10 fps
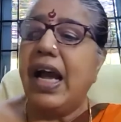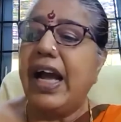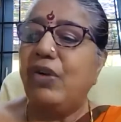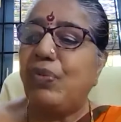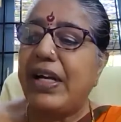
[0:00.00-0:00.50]

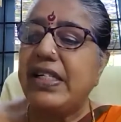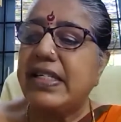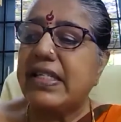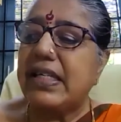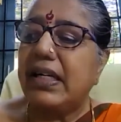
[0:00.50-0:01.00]
And
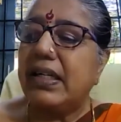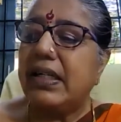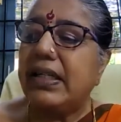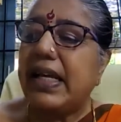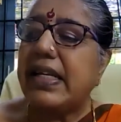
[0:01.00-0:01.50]
once
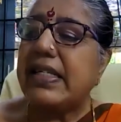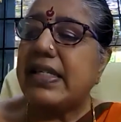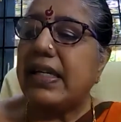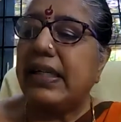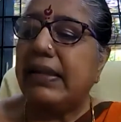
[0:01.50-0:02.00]
there
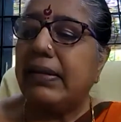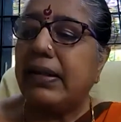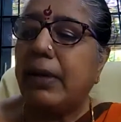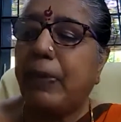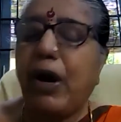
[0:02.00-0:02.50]
is
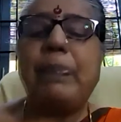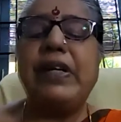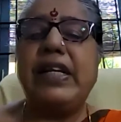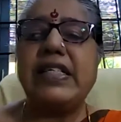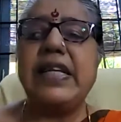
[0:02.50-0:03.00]
a proper
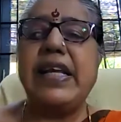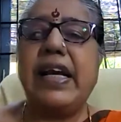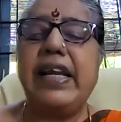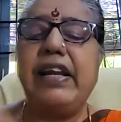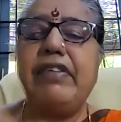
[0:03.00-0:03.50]
listening
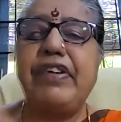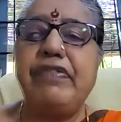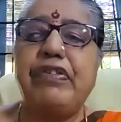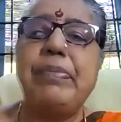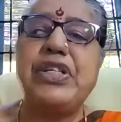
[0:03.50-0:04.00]
and enough
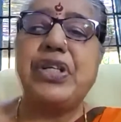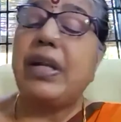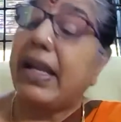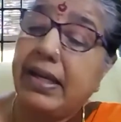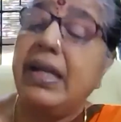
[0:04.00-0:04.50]
information,
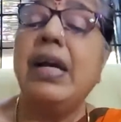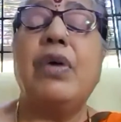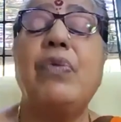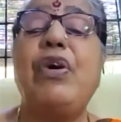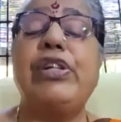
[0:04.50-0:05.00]
and
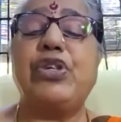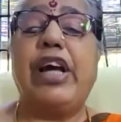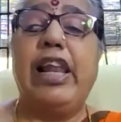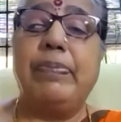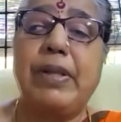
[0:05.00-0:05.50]
we also
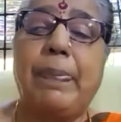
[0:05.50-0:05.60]
help the